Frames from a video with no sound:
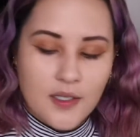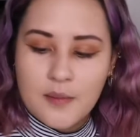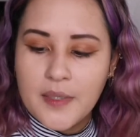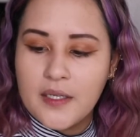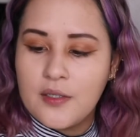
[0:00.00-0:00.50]
got
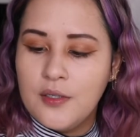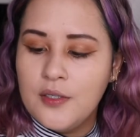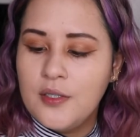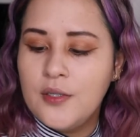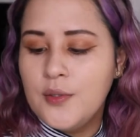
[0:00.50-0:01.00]
my
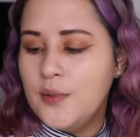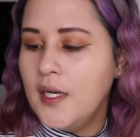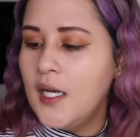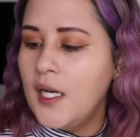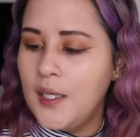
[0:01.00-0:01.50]

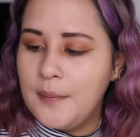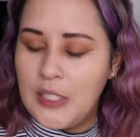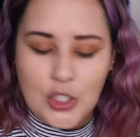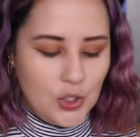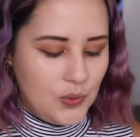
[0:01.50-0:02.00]
Huda
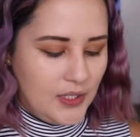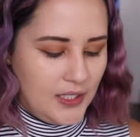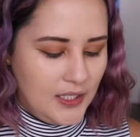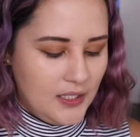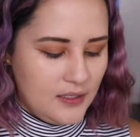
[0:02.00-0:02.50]

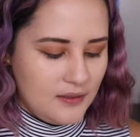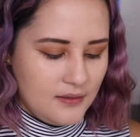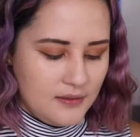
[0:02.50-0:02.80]
Beauty